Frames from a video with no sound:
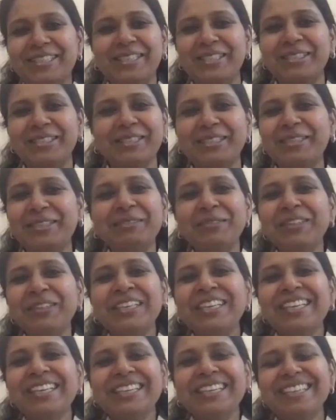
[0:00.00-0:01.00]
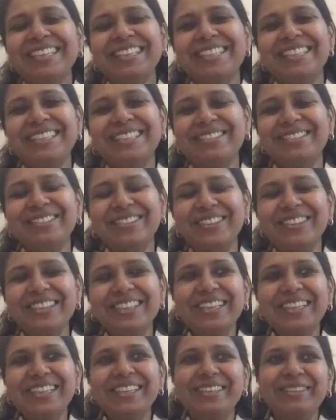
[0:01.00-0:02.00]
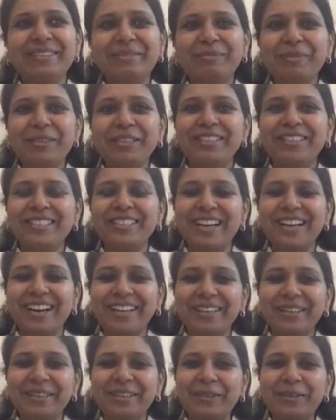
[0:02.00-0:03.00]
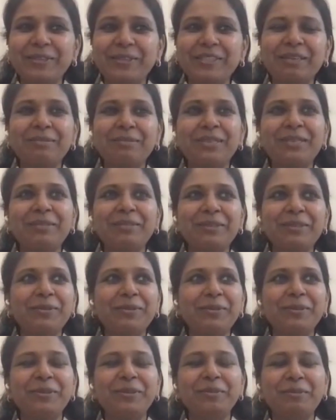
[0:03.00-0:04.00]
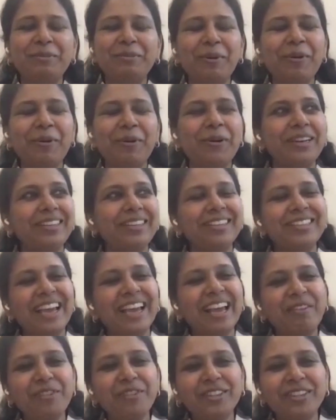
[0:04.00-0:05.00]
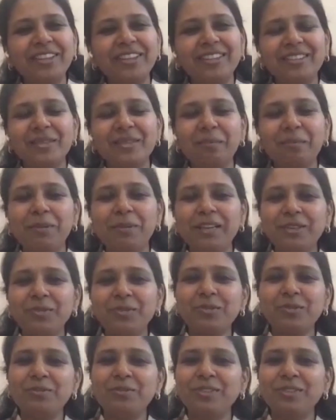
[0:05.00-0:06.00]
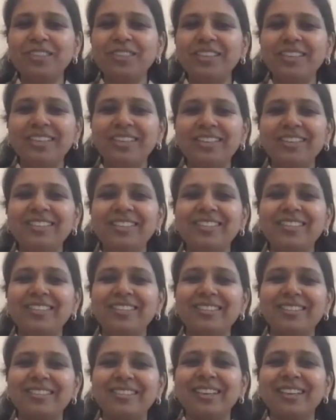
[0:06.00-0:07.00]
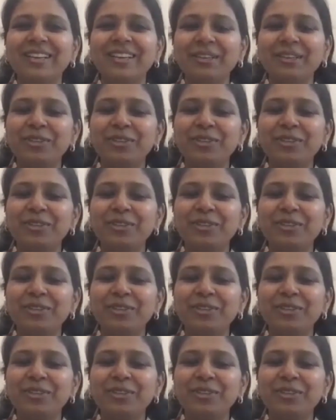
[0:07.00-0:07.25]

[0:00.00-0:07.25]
It's really a big desire. Sometimes when you go to the mall and there's everything, there's a play zone for kids, there's